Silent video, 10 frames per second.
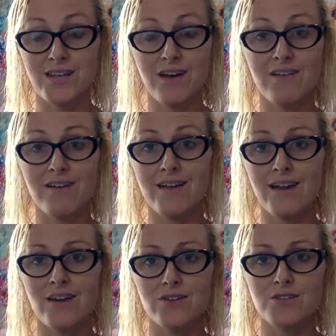out. And
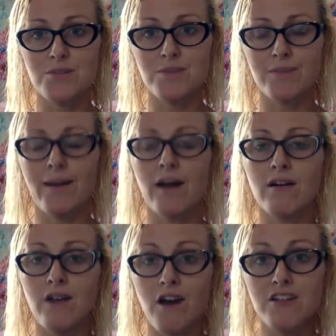I also meet my
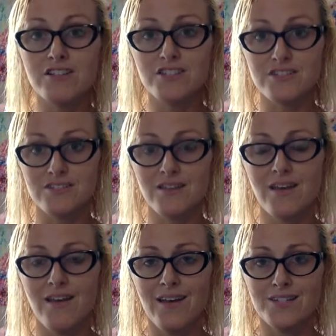oncologist
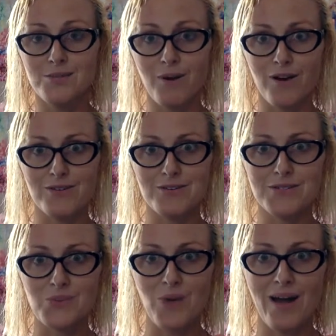tomorrow
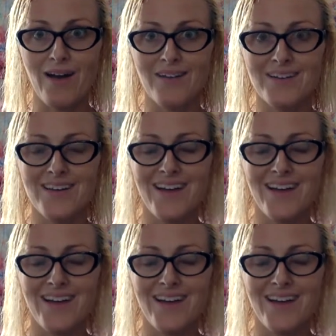as well.